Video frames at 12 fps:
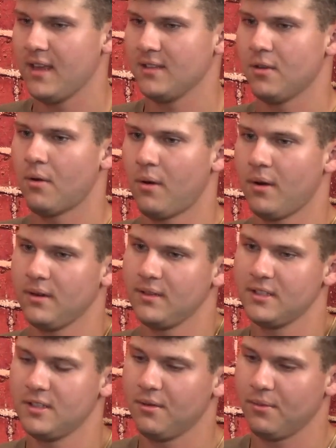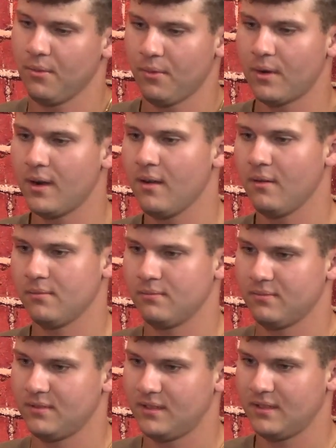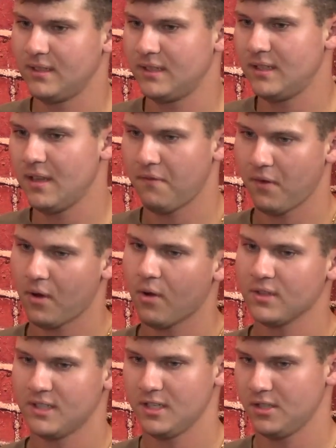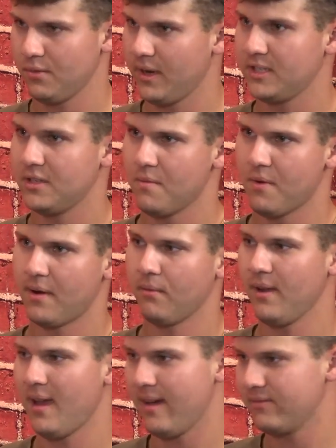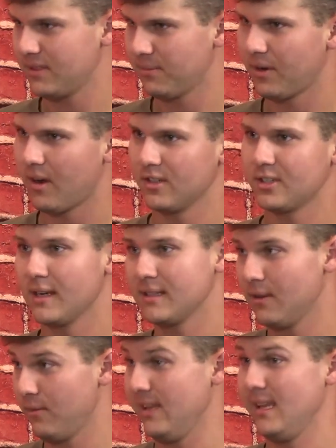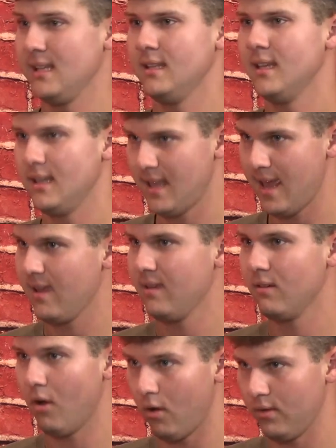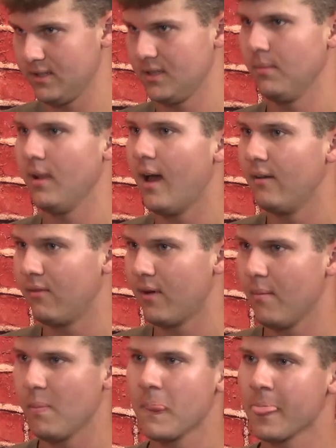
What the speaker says: It's hard. So we're in a difficult situation where we have some contracts that we need to take all the supply from.